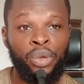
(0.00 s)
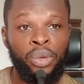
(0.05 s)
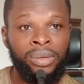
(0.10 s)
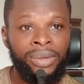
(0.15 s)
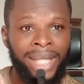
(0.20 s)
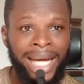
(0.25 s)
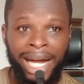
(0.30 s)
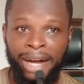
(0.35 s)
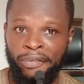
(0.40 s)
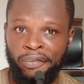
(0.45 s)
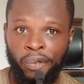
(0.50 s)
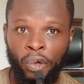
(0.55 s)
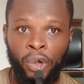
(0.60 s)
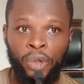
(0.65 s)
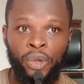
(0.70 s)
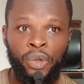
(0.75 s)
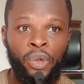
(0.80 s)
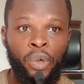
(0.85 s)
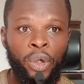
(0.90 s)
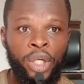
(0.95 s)
couldn't
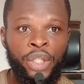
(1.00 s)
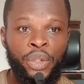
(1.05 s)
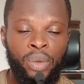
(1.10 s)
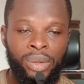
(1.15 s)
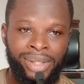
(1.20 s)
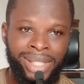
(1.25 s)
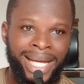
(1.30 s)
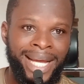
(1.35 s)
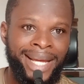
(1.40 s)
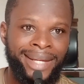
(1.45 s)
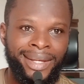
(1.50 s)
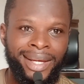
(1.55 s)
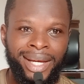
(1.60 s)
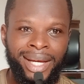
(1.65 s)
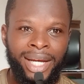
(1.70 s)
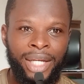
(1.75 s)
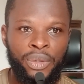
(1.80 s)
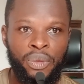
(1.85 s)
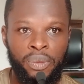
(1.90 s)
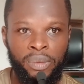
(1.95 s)
afford going to
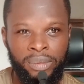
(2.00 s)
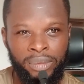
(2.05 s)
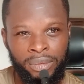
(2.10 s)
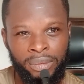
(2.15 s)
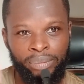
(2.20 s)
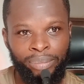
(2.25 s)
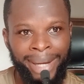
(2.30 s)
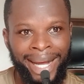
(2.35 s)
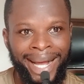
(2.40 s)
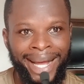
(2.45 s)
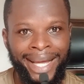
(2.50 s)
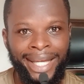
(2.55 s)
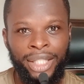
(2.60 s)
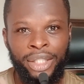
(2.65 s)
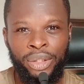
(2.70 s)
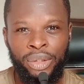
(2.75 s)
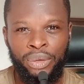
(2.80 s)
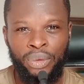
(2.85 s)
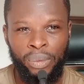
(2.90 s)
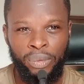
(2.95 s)
China to
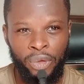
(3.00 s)
buy